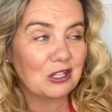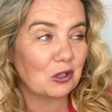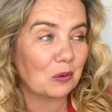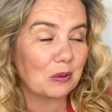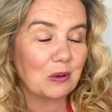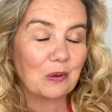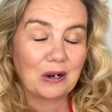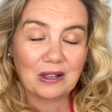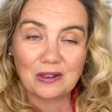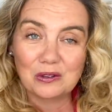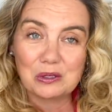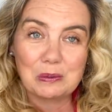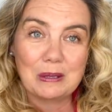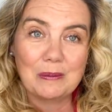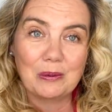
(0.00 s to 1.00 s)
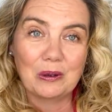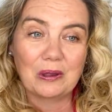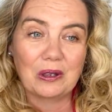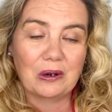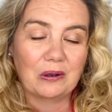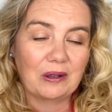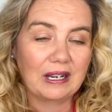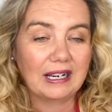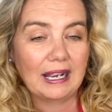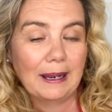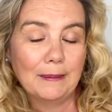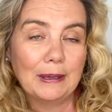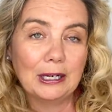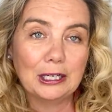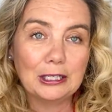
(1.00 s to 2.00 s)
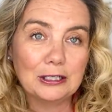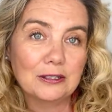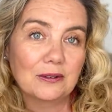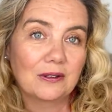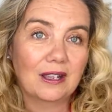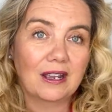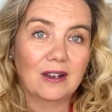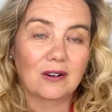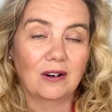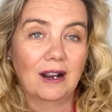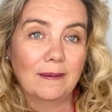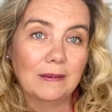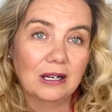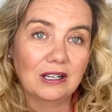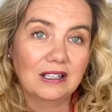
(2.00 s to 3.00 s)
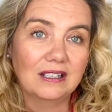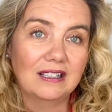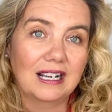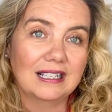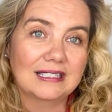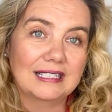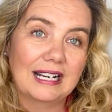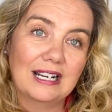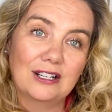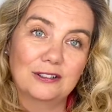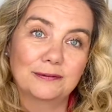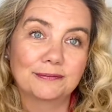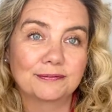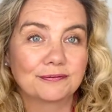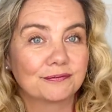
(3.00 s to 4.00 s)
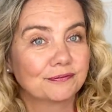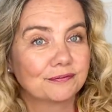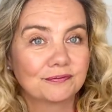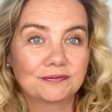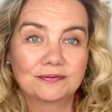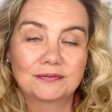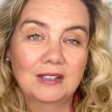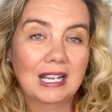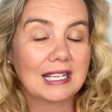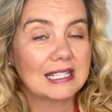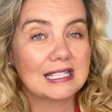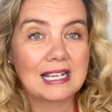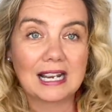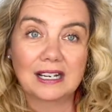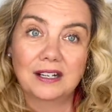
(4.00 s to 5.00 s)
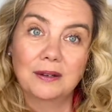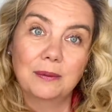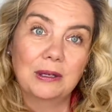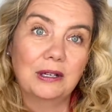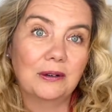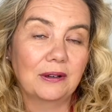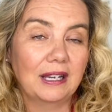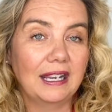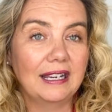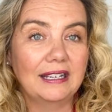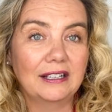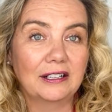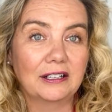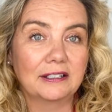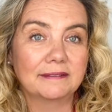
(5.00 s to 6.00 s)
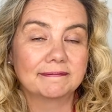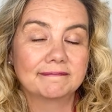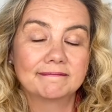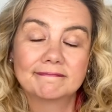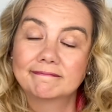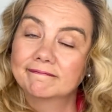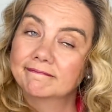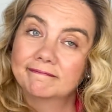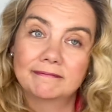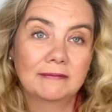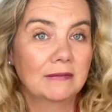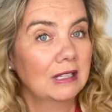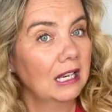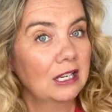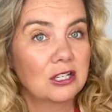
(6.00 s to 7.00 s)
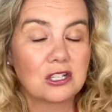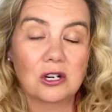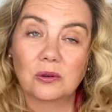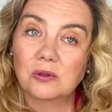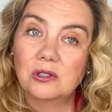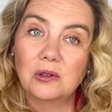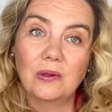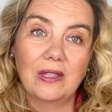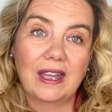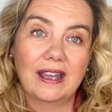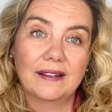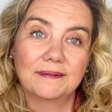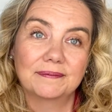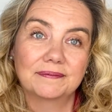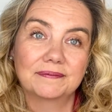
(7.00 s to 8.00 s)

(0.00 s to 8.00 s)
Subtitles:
Don't be one of those people that are like, I'm not going to do that, or I'm not going to lock down. It's not going to be okay here. Don't do that.